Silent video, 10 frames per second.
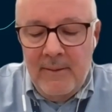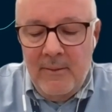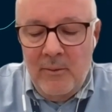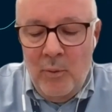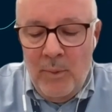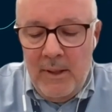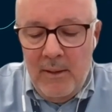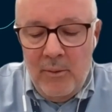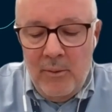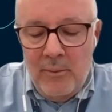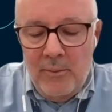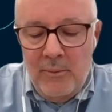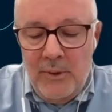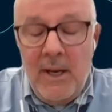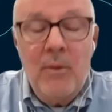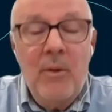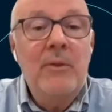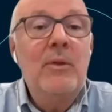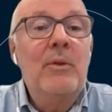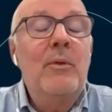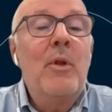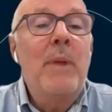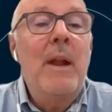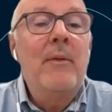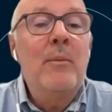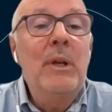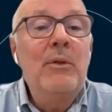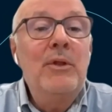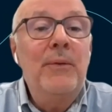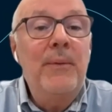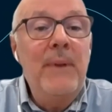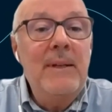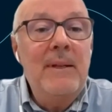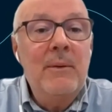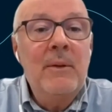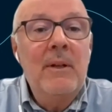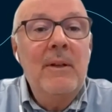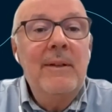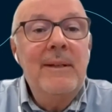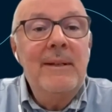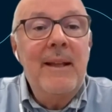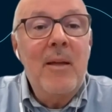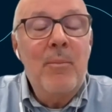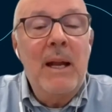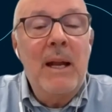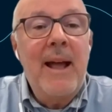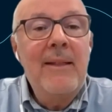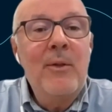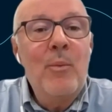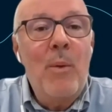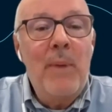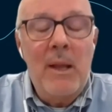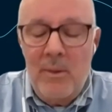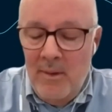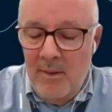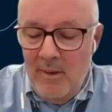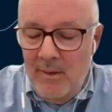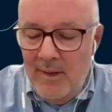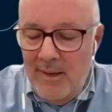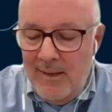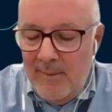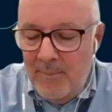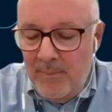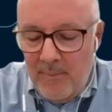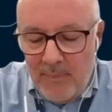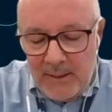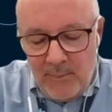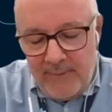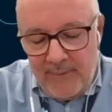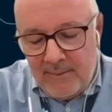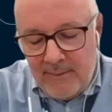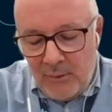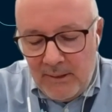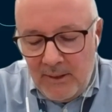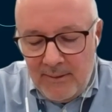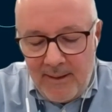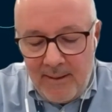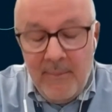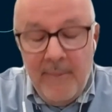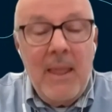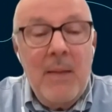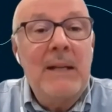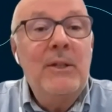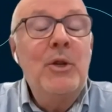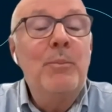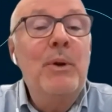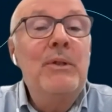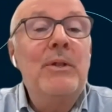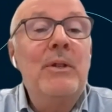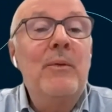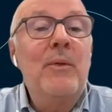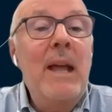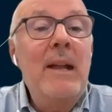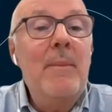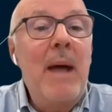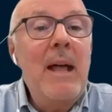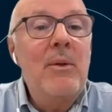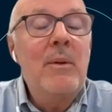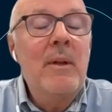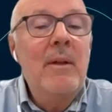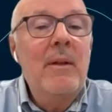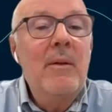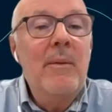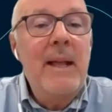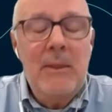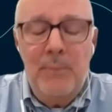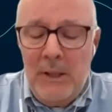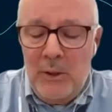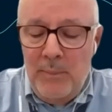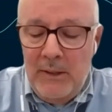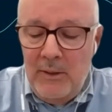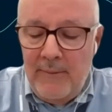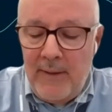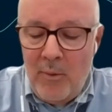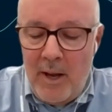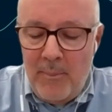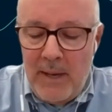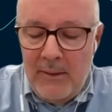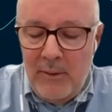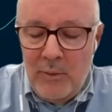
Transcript: it's a competitive advantage of the Odontoprev business model. That's very hard to be replicated at this time. So once again, we're very positive and excited